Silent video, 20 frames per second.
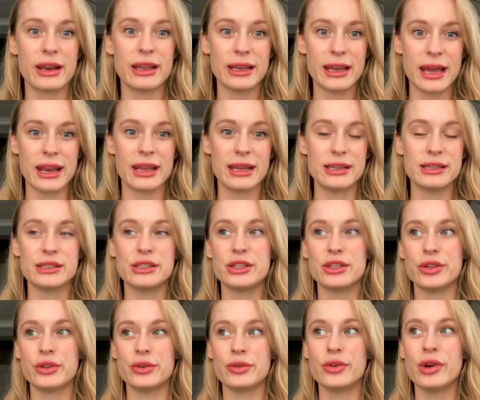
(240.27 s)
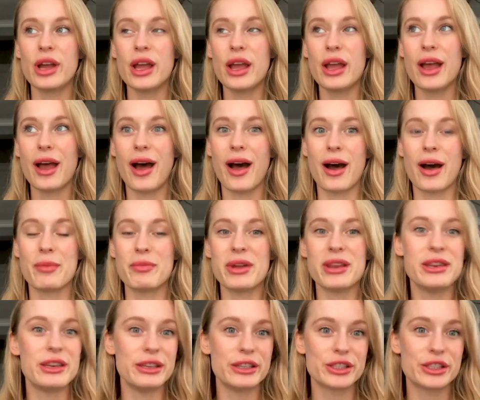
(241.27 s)
kind of get into
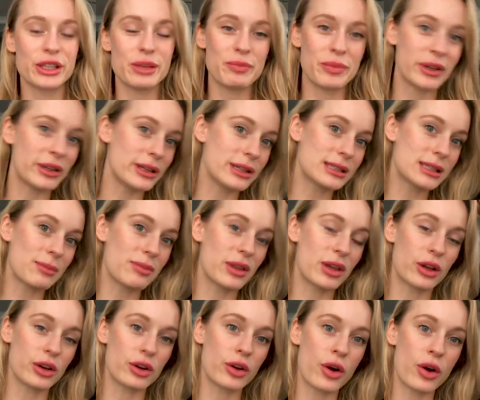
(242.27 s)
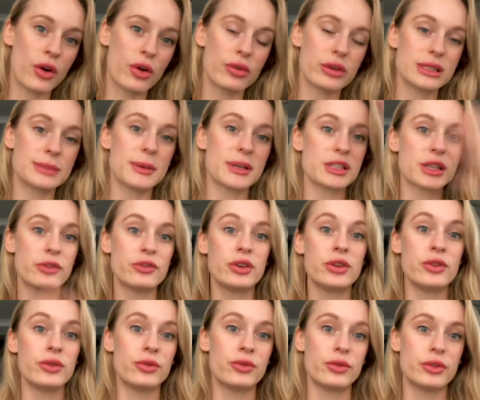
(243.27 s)
initially building something on your own, especially
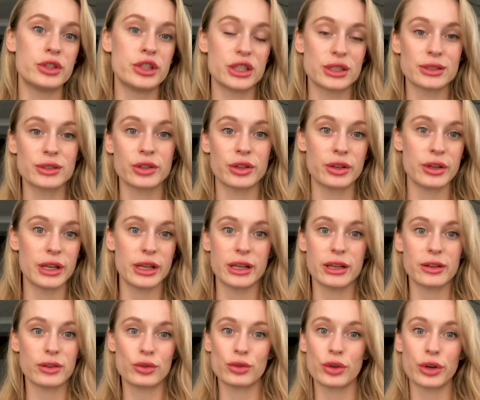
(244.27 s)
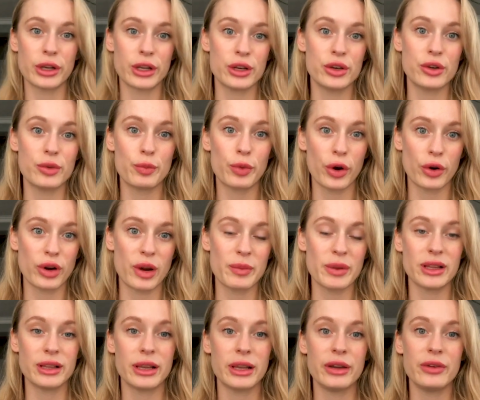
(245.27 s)
after you've just learning a new
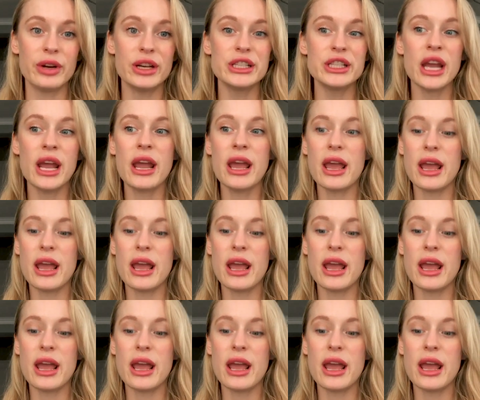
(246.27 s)
programming language,